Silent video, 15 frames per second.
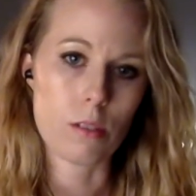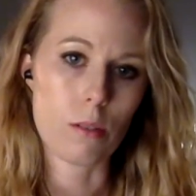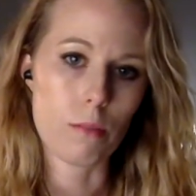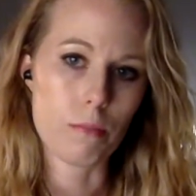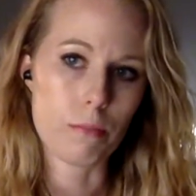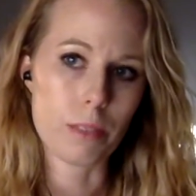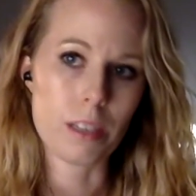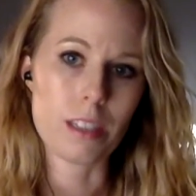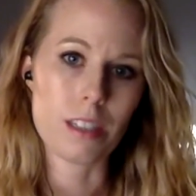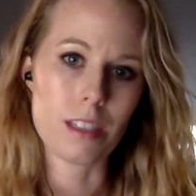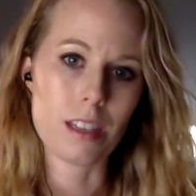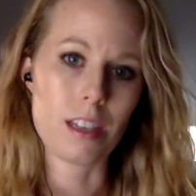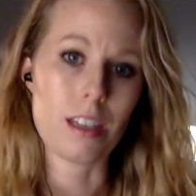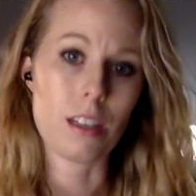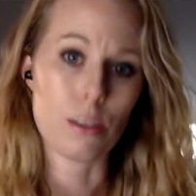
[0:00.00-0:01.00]
or places
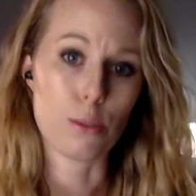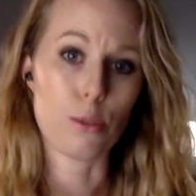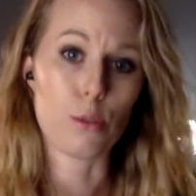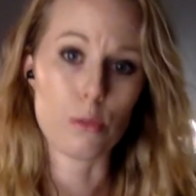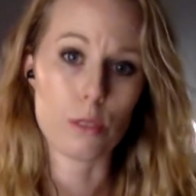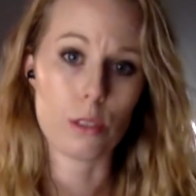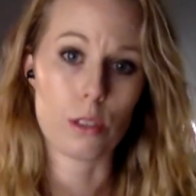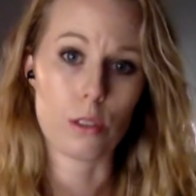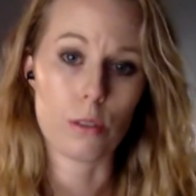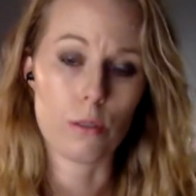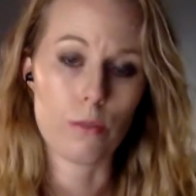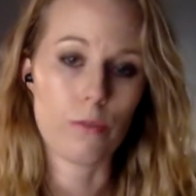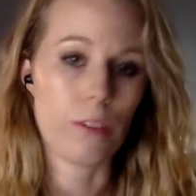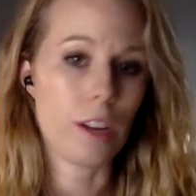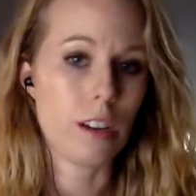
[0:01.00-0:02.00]
that he alludes
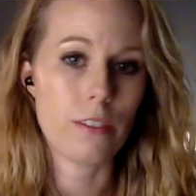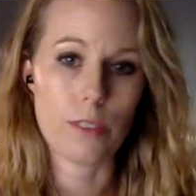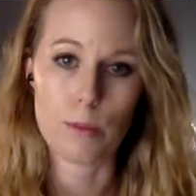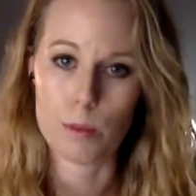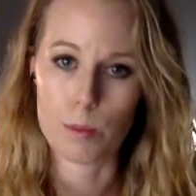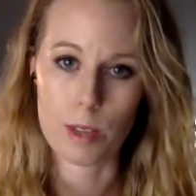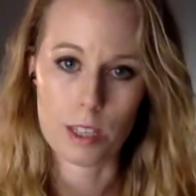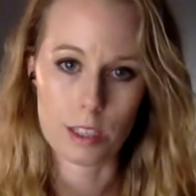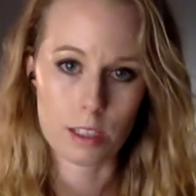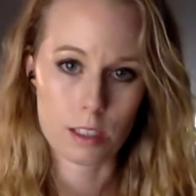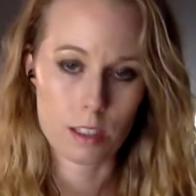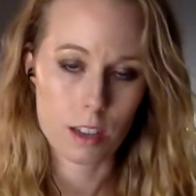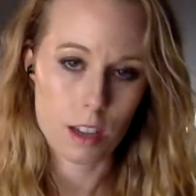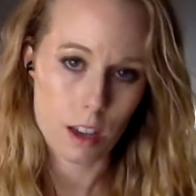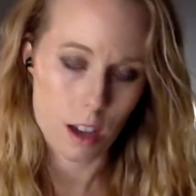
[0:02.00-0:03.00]
to, very famous places,